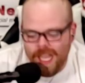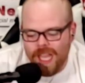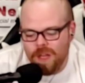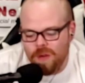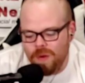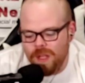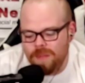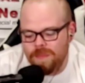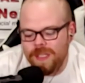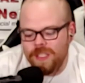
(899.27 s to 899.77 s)
The guy
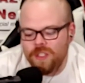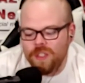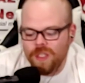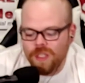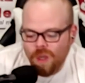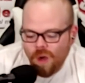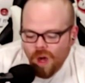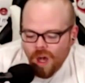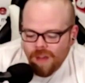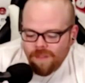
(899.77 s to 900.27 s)
who hit me
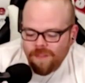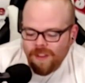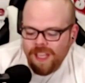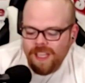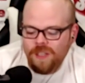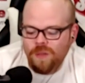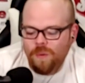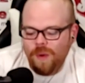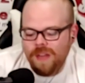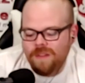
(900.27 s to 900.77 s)
took off. I
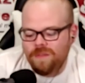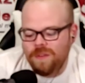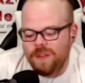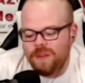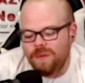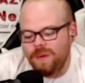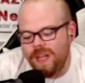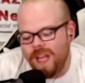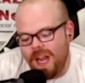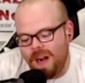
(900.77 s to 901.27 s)
had to wait for
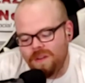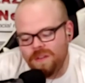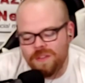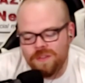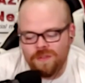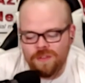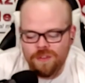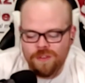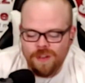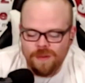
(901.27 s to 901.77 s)
3
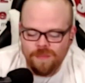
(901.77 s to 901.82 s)
hours for